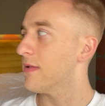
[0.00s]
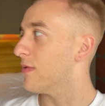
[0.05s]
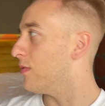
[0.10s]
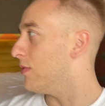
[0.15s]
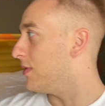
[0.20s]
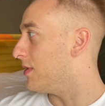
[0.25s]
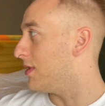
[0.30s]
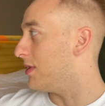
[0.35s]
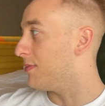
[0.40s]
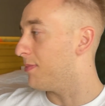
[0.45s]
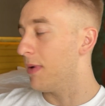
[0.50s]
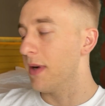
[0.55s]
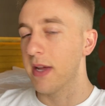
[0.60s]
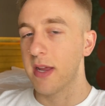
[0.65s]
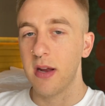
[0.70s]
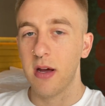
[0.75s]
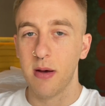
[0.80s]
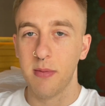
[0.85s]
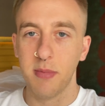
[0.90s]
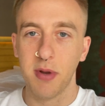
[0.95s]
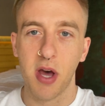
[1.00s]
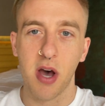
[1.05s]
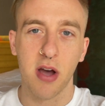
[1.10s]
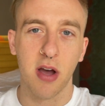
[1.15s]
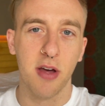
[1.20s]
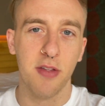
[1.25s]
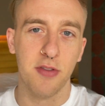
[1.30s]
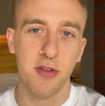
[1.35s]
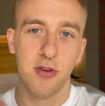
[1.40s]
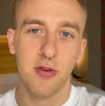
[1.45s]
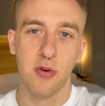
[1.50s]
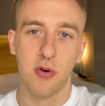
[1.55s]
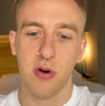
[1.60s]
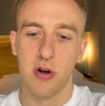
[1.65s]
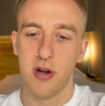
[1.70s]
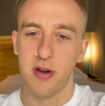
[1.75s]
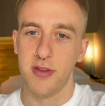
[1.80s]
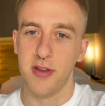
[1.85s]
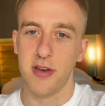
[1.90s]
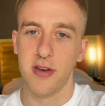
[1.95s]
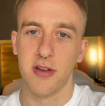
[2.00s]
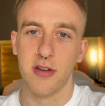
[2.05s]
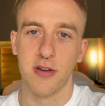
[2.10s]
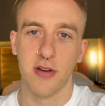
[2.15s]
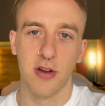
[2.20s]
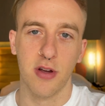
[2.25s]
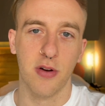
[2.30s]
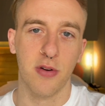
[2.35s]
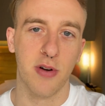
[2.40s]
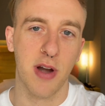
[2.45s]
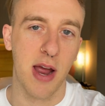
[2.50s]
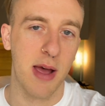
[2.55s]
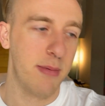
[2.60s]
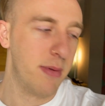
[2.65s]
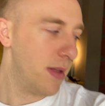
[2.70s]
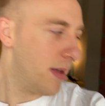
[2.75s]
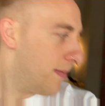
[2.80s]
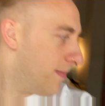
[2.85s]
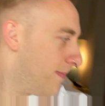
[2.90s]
will just bring it up, knock on the door, and then you can go grab it.